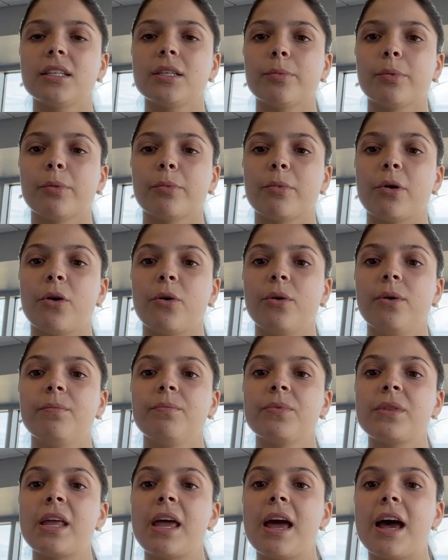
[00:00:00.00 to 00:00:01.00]
to promote
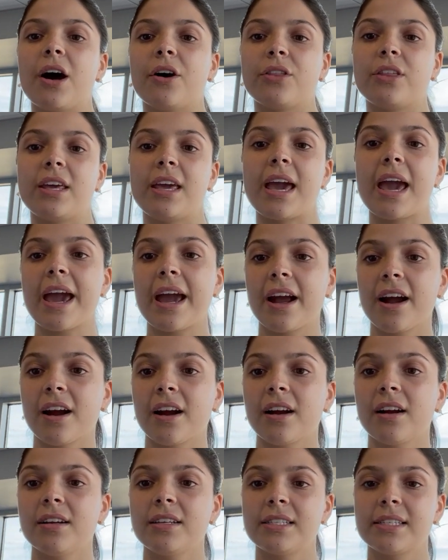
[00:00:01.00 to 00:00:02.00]
healthy
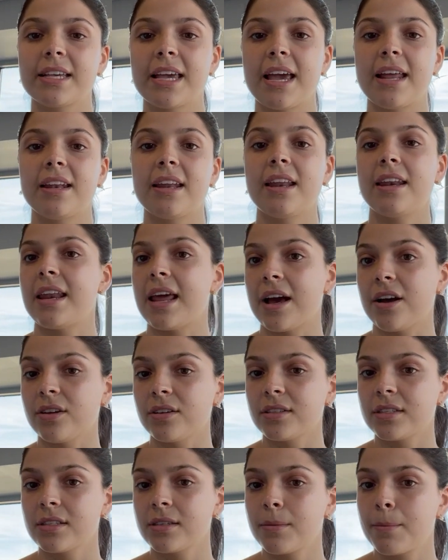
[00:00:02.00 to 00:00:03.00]
hair, skin, and
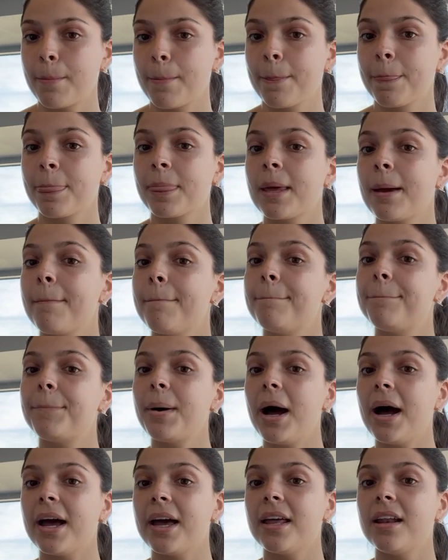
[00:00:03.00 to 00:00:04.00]
nails.
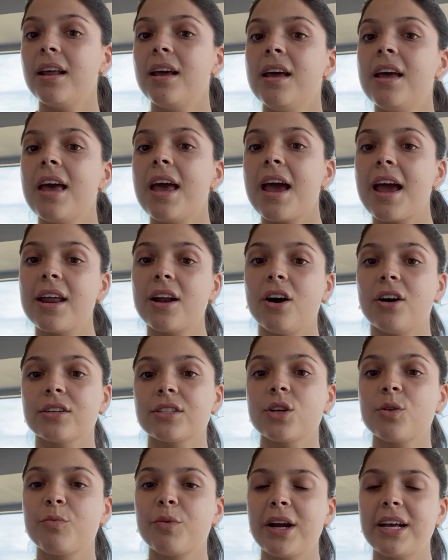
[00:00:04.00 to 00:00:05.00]
But it
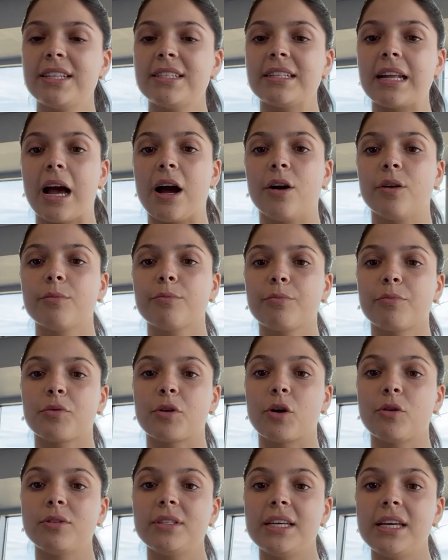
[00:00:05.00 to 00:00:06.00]
also breaks down
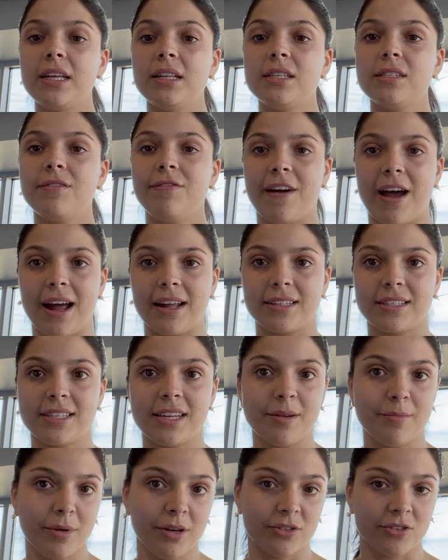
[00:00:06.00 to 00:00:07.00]
proteins, fats,
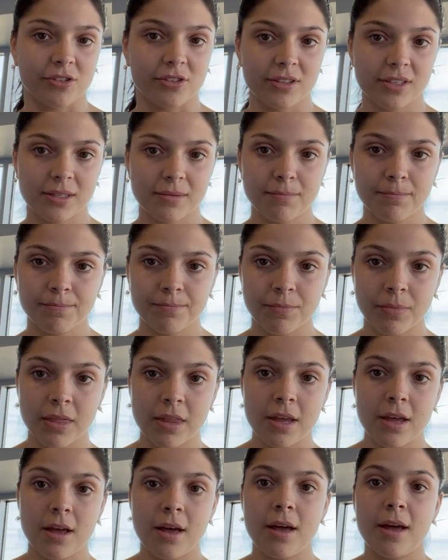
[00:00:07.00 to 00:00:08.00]
and minerals.
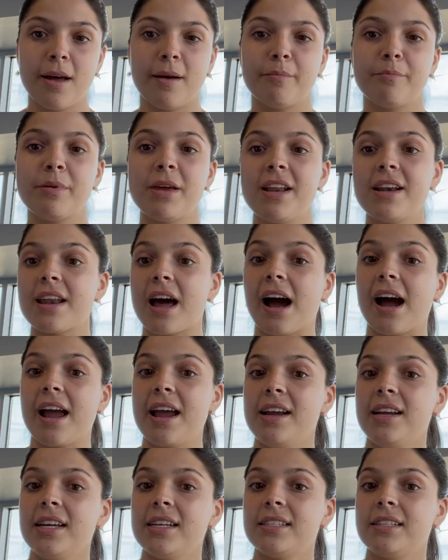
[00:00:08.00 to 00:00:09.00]

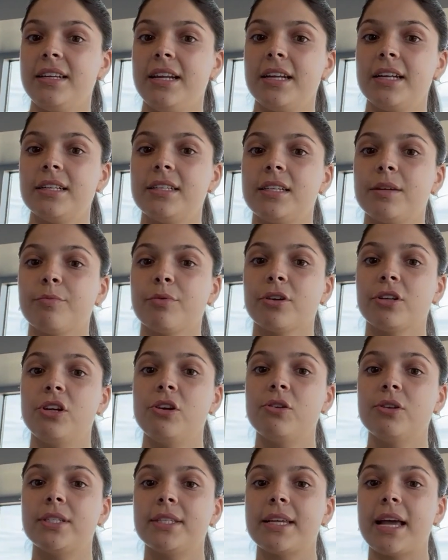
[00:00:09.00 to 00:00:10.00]
B9 is needed to
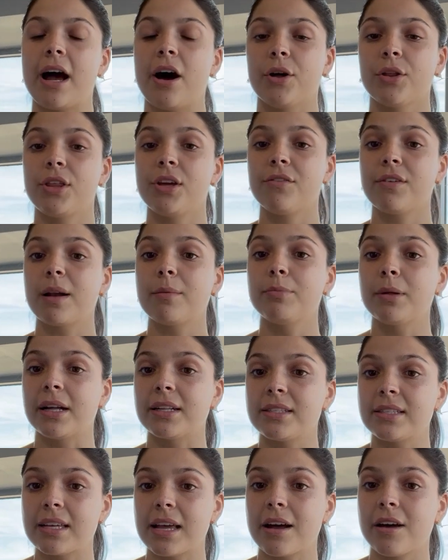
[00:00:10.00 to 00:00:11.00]
produce healthy red
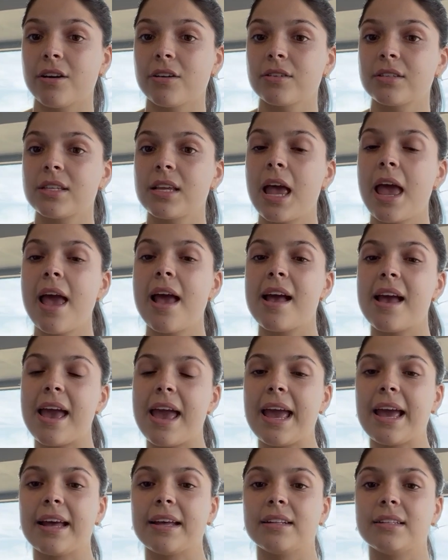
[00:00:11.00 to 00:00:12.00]
blood cells,
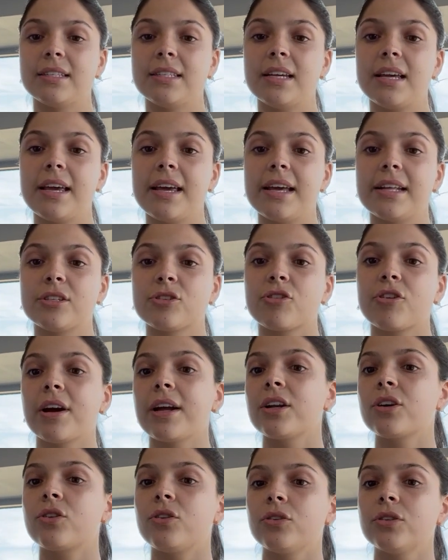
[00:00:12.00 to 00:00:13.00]
and it's
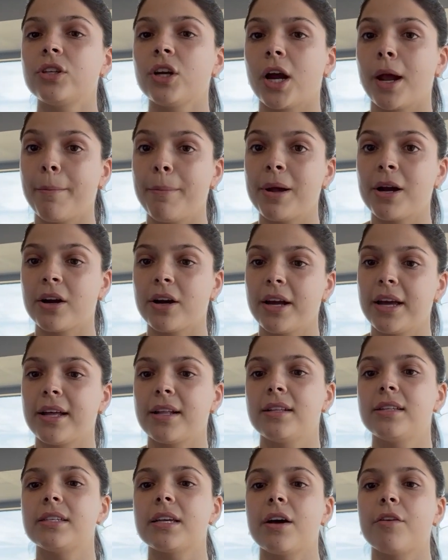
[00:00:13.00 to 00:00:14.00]
critical during
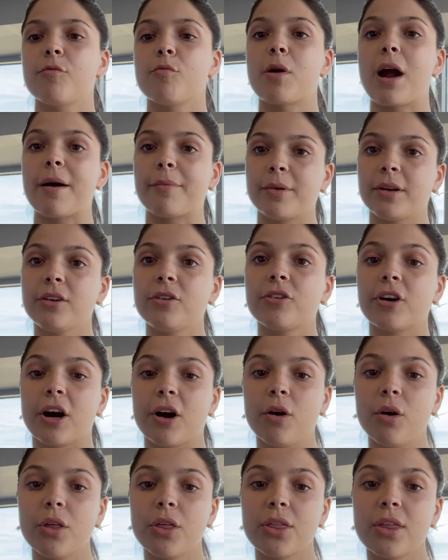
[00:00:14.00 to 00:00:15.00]
periods of rapid
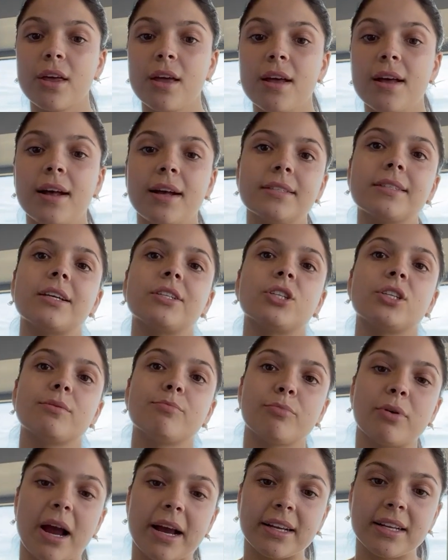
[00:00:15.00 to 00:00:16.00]
growth, such as
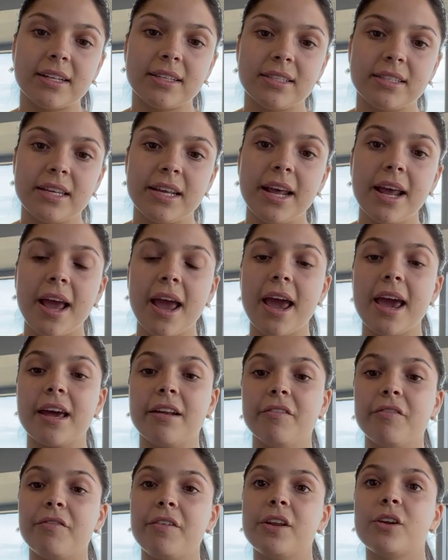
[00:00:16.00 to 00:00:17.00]
pregnancy
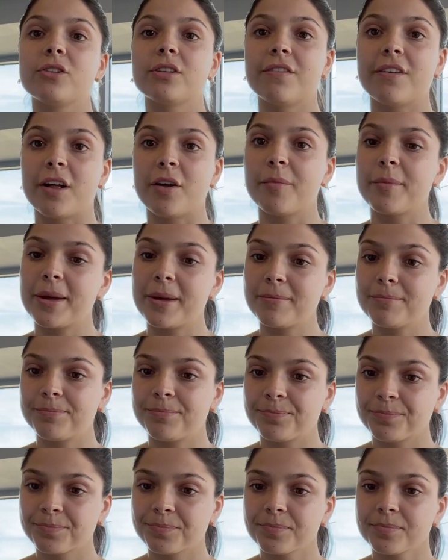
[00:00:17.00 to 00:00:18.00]
and fetal development.
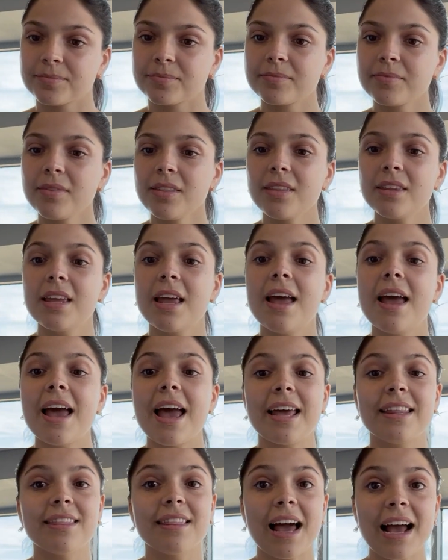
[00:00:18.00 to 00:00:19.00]

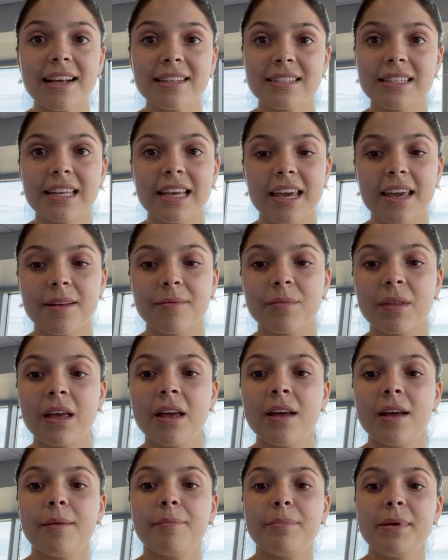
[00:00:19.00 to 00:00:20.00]
And lastly,
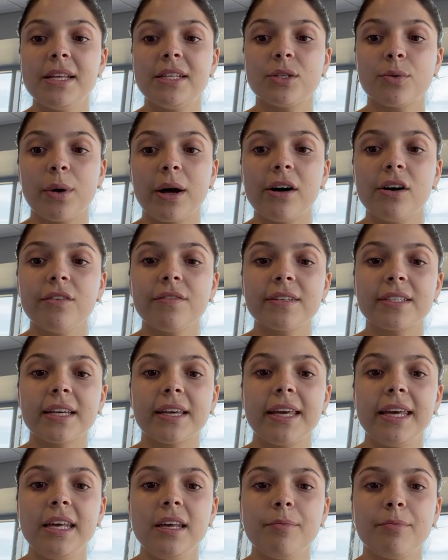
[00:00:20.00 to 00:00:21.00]
B12 is a
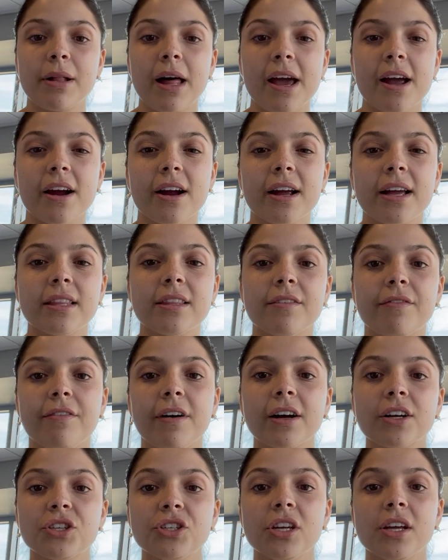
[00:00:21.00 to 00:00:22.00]
key player in the
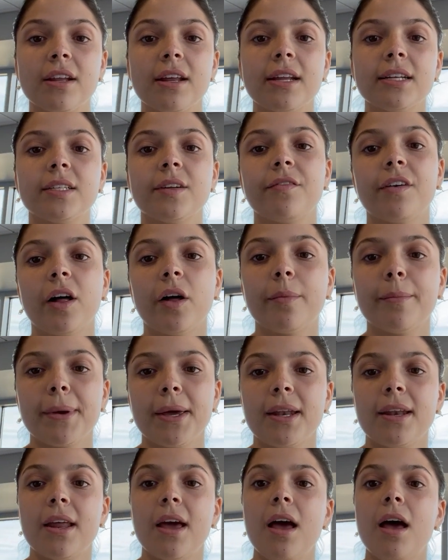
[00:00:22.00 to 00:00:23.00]
function and
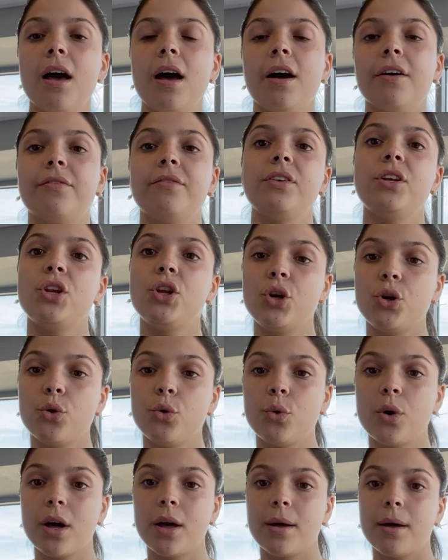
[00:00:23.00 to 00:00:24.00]
development of
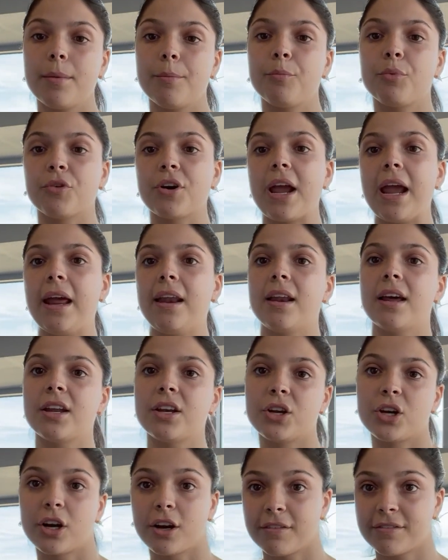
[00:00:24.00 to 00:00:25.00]
new brain and
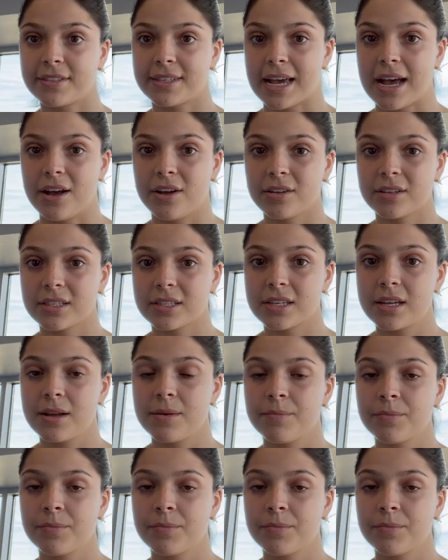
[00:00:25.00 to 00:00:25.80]
nerve cells.